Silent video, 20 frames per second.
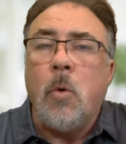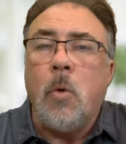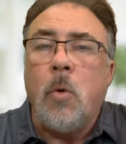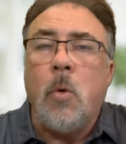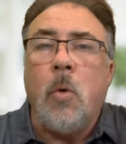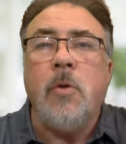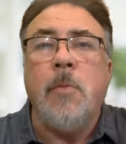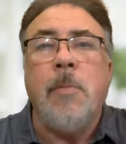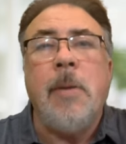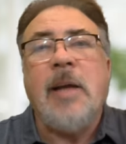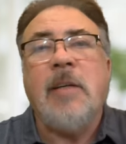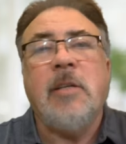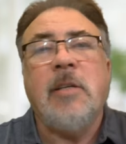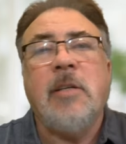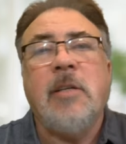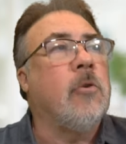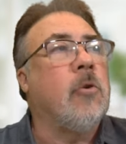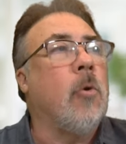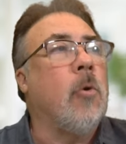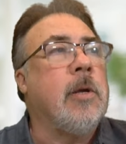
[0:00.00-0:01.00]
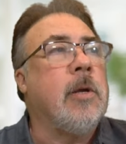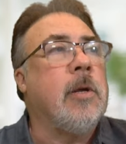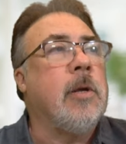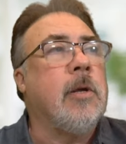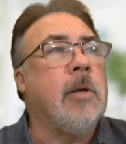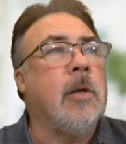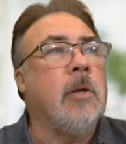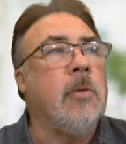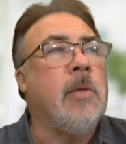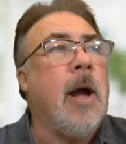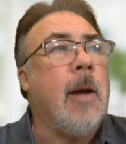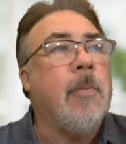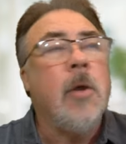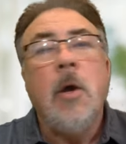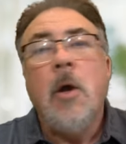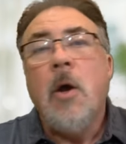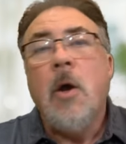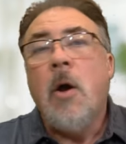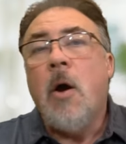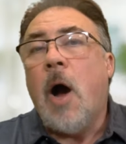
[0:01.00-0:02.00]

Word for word: hold the bank's inventory. You can do that.